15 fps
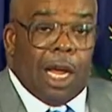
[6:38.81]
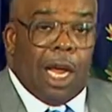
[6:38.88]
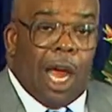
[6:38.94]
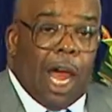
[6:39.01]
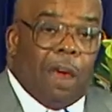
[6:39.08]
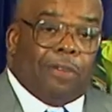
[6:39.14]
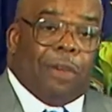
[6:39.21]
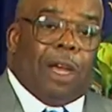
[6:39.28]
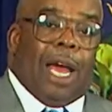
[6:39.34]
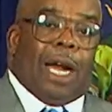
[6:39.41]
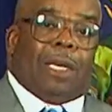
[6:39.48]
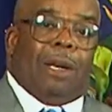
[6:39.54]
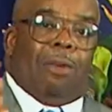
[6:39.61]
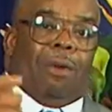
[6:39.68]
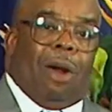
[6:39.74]
If you get
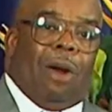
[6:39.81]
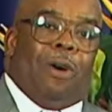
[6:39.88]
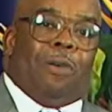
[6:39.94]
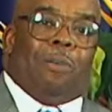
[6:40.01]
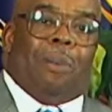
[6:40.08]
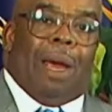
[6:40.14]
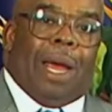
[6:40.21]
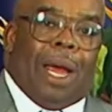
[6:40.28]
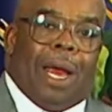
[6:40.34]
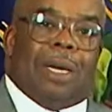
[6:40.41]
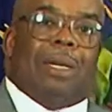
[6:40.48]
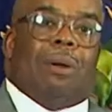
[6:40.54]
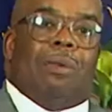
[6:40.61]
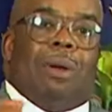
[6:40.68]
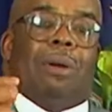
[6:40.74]
the wrong man,
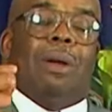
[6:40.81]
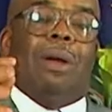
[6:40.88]
the